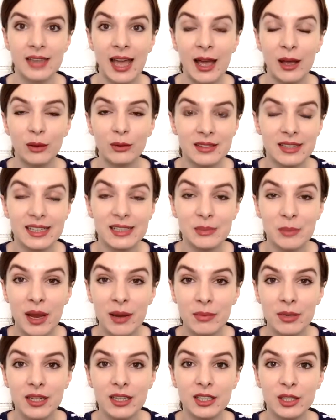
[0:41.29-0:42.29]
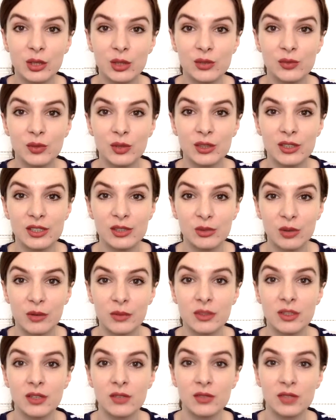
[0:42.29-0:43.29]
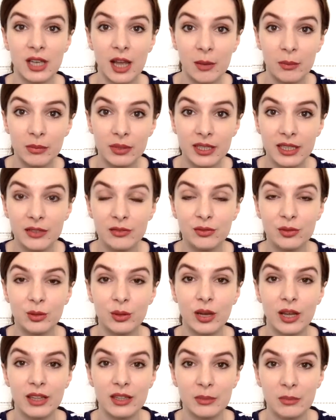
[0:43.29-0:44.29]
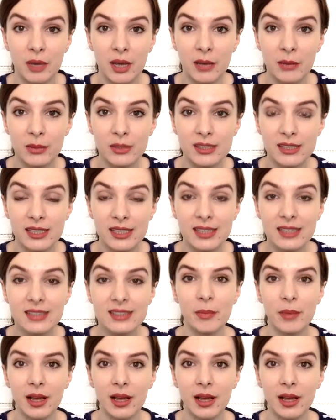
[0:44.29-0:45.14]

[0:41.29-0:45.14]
Now, this may be a useful description of the company for other purposes,